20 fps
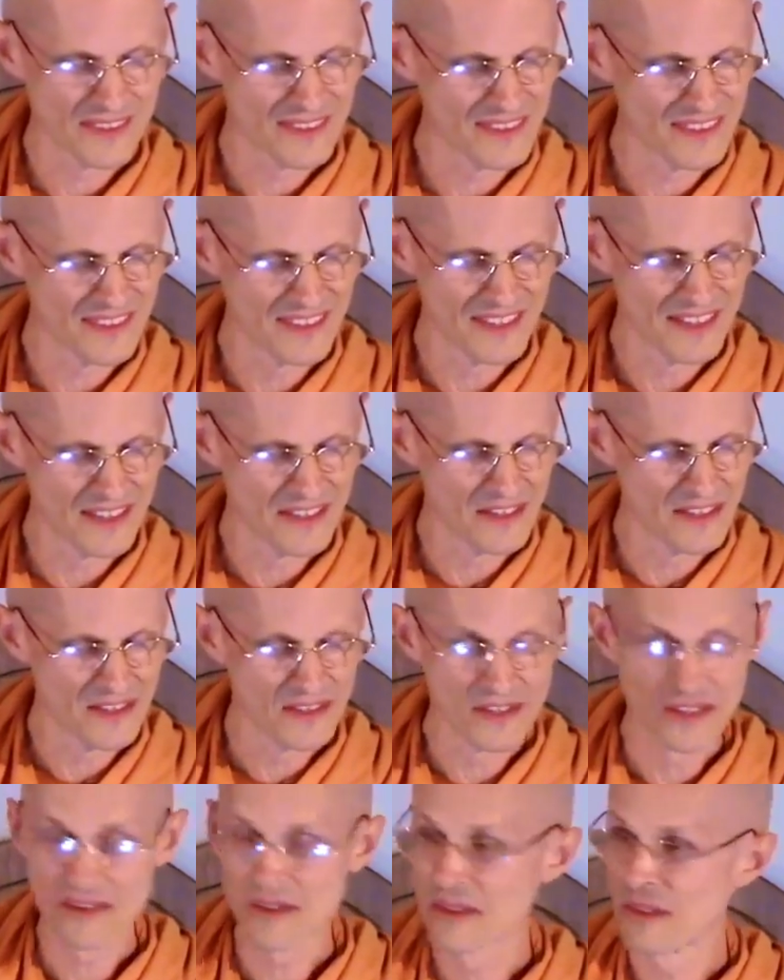
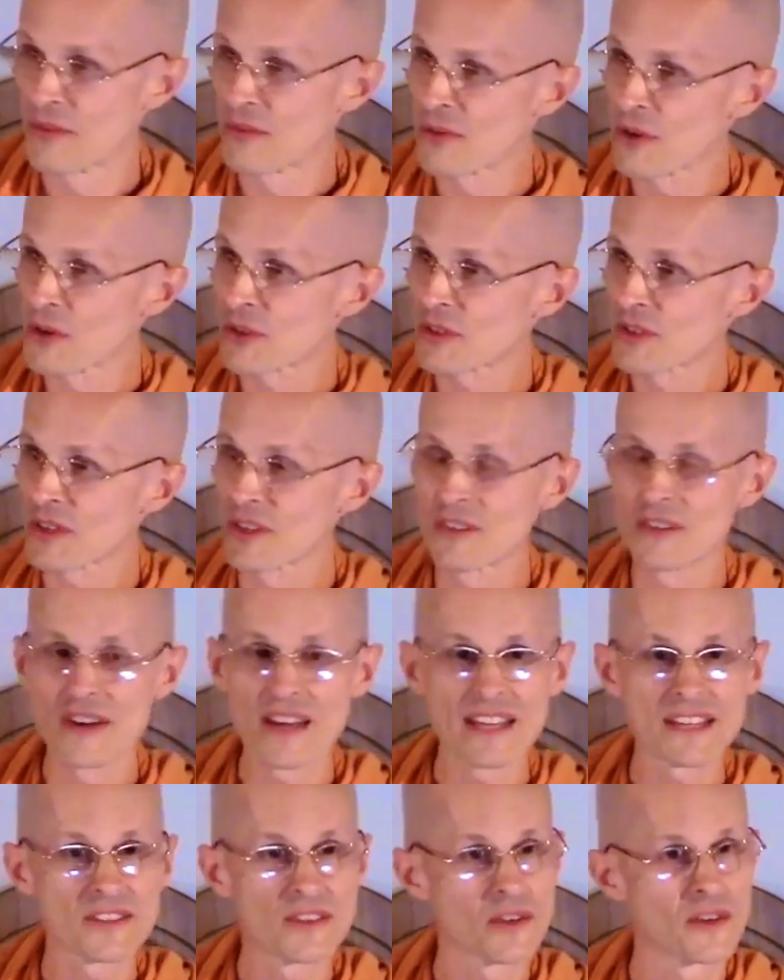the first
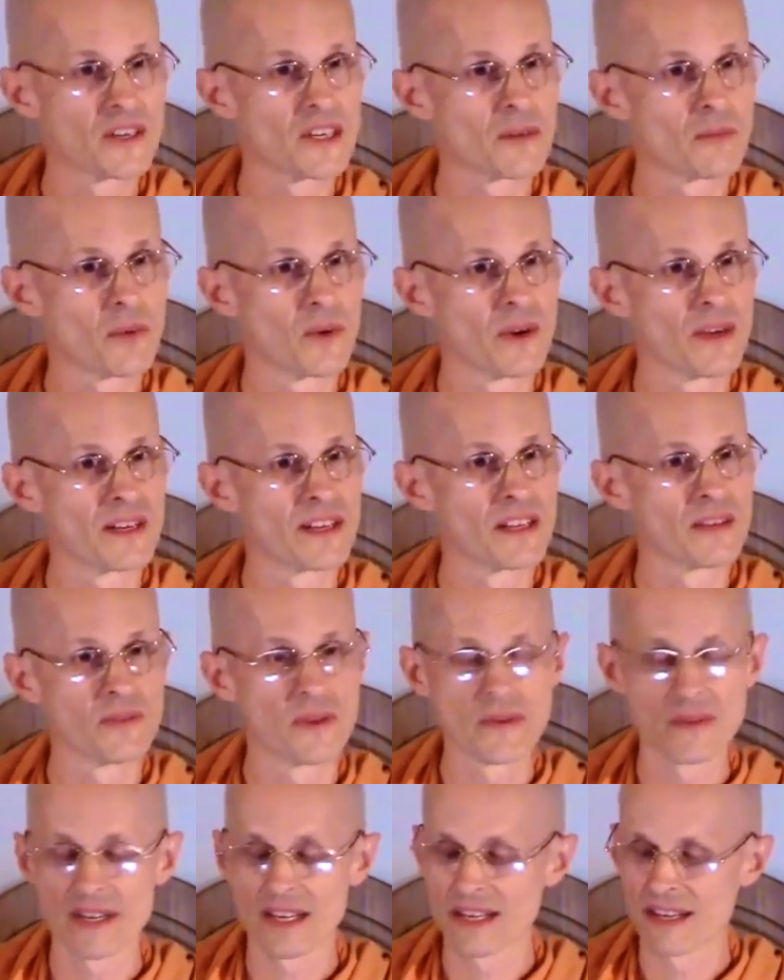great turning point in
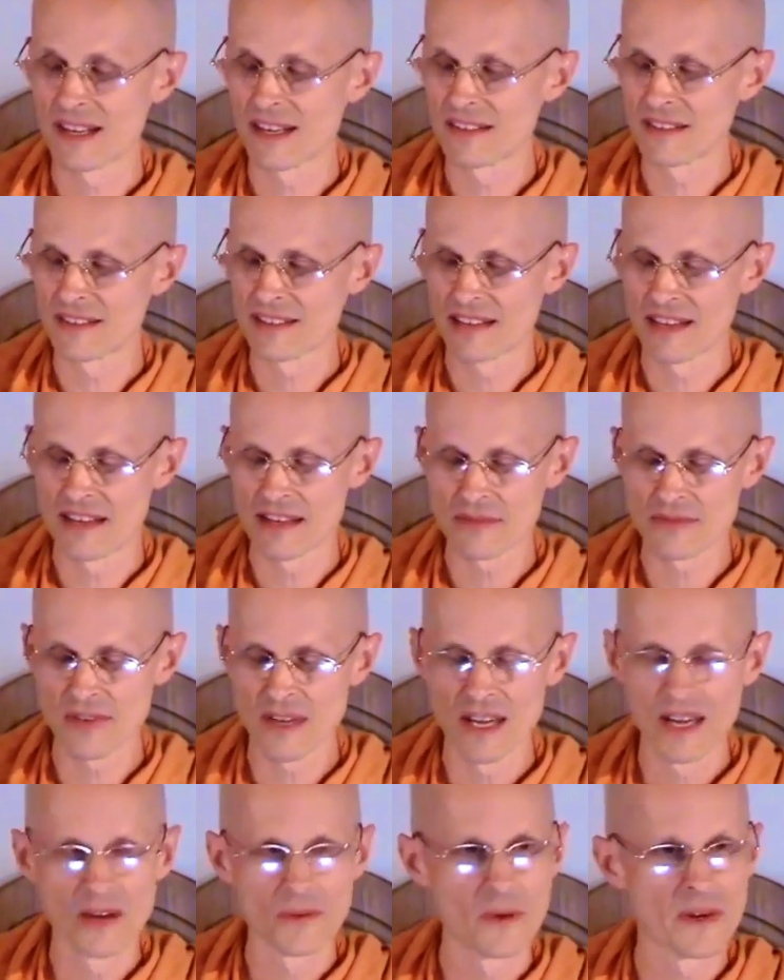Vivekananda's
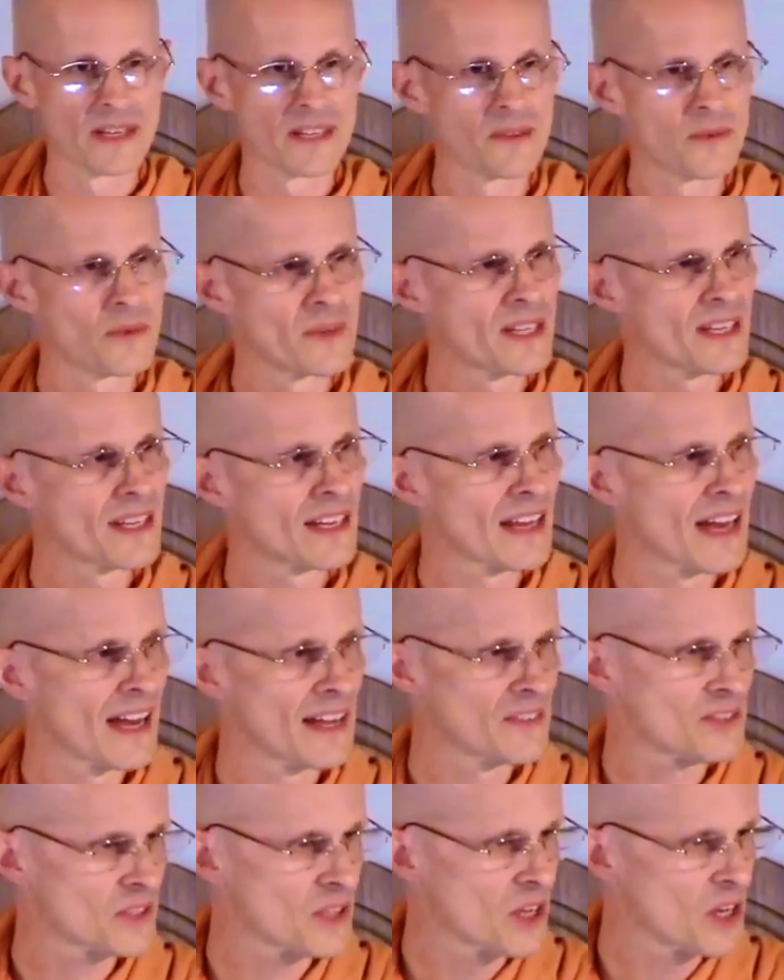life, where he
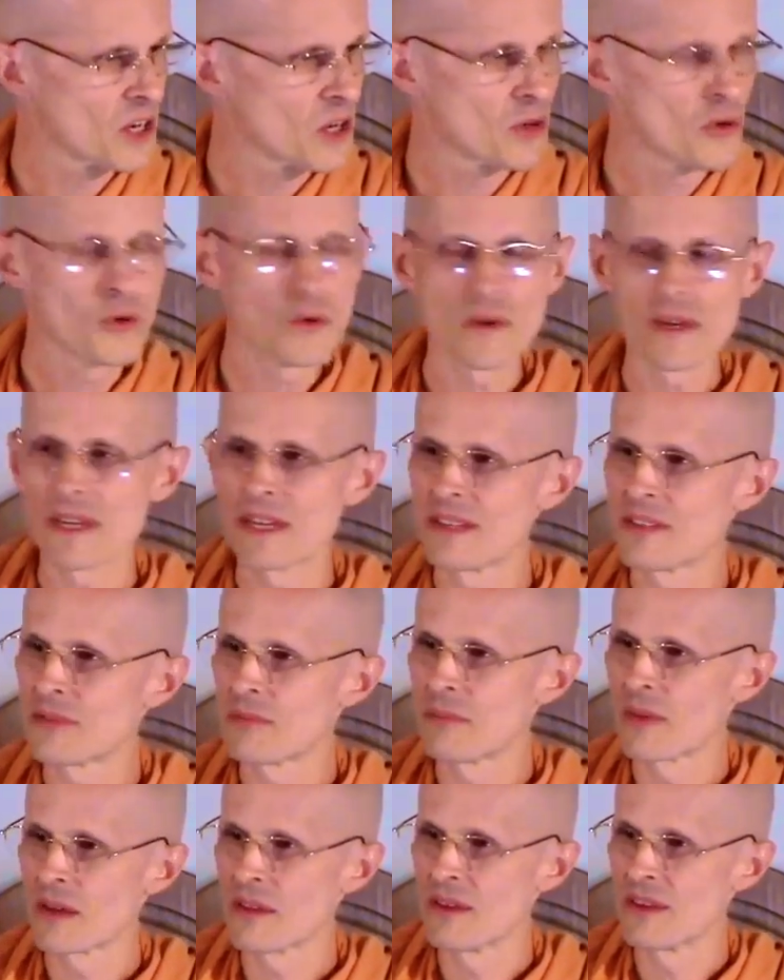realized who is
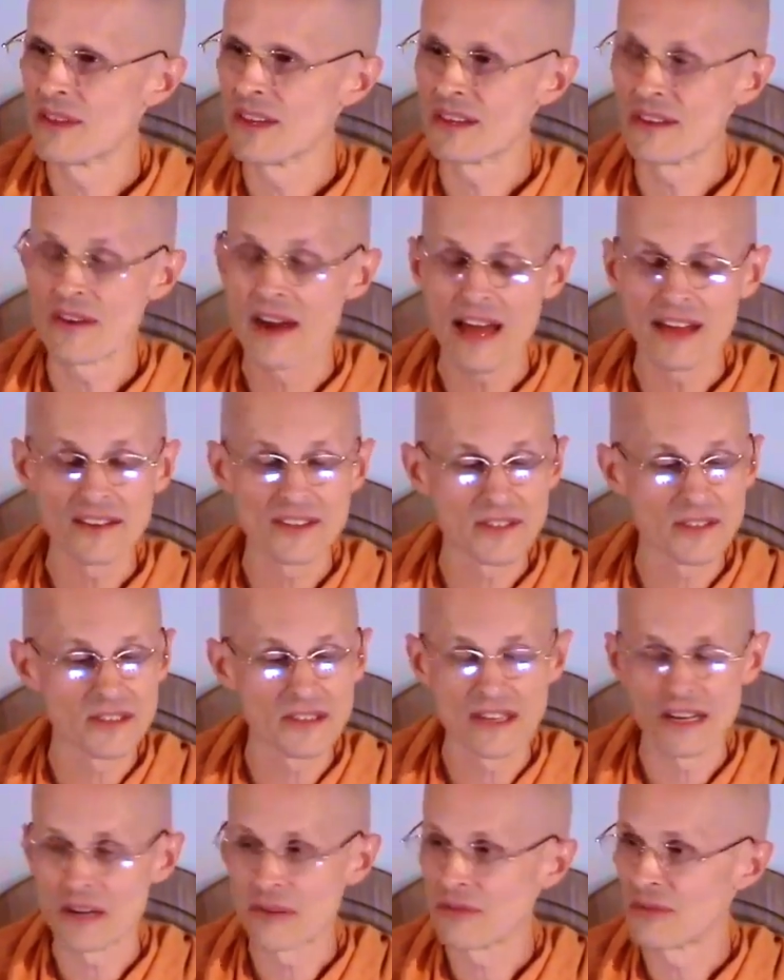Mother, the grantor
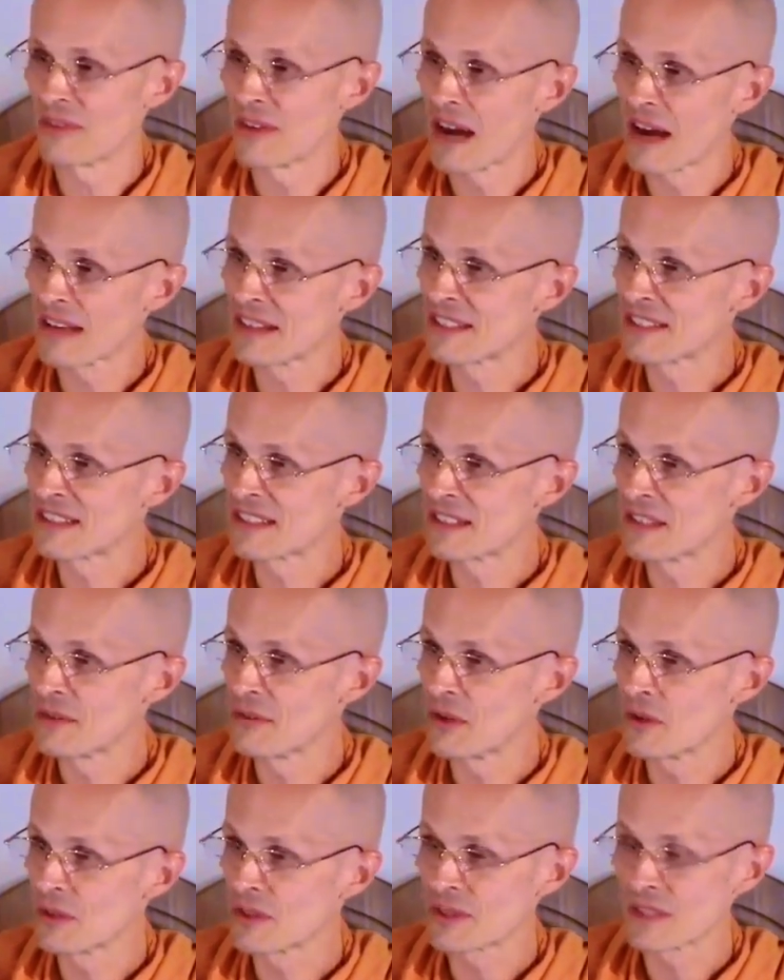of knowledge and
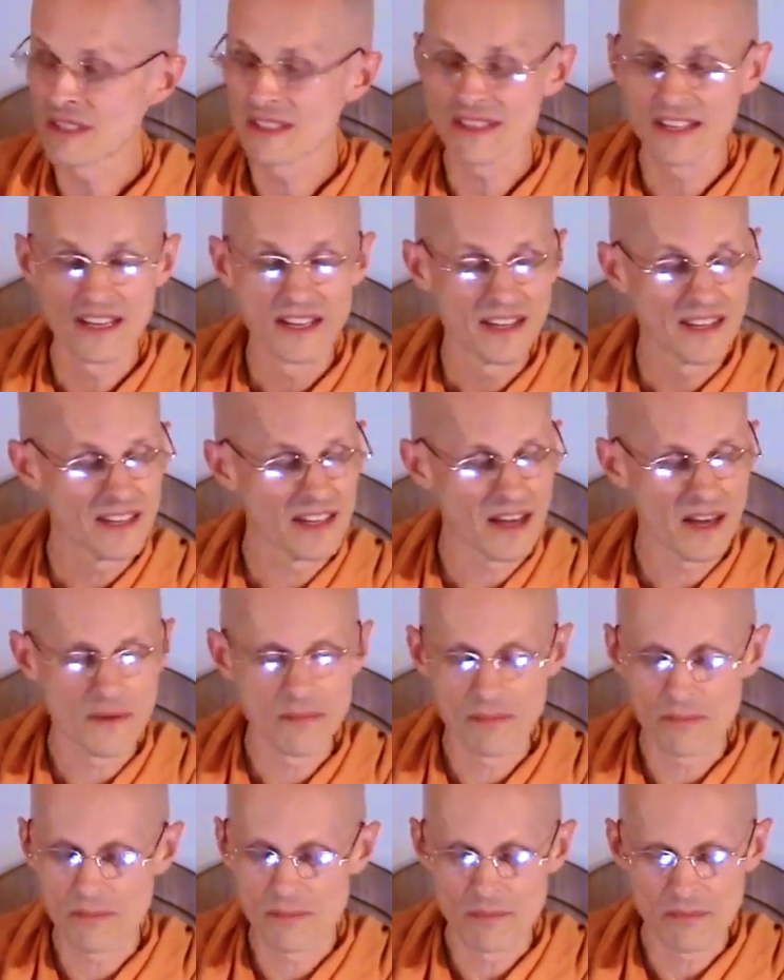devotion,
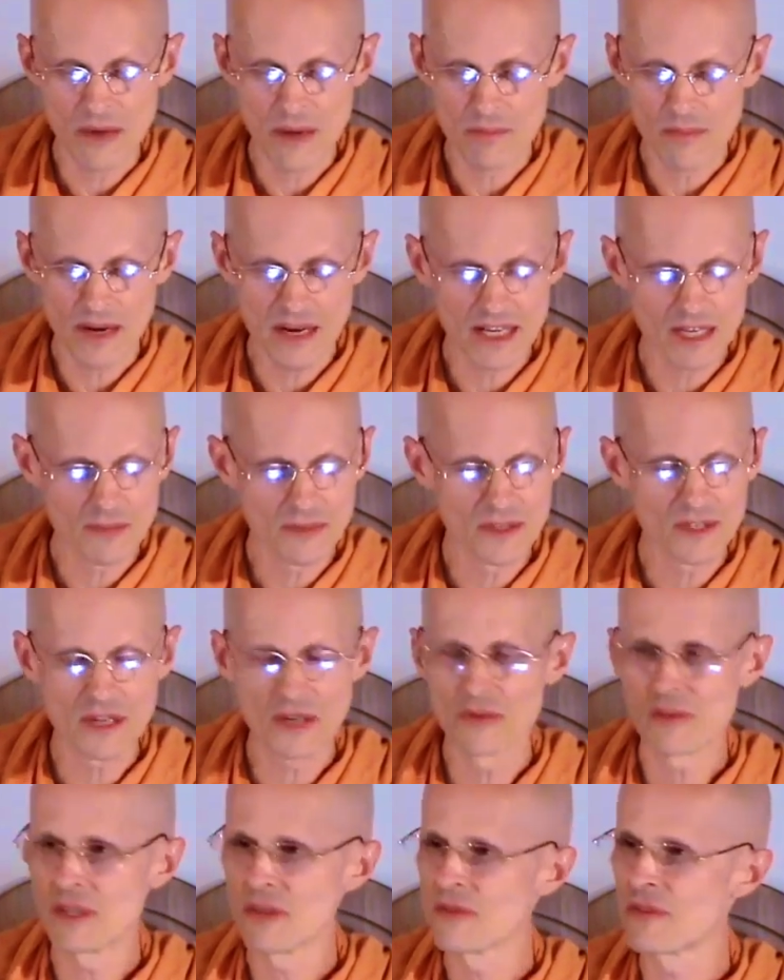the embodiment
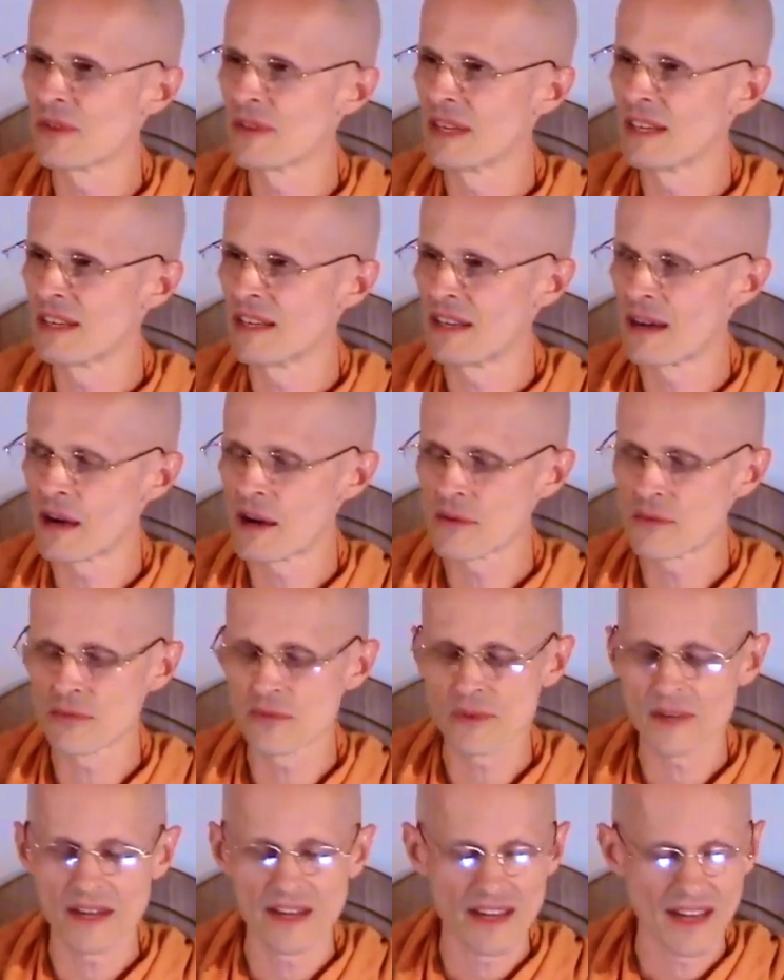of infinite love.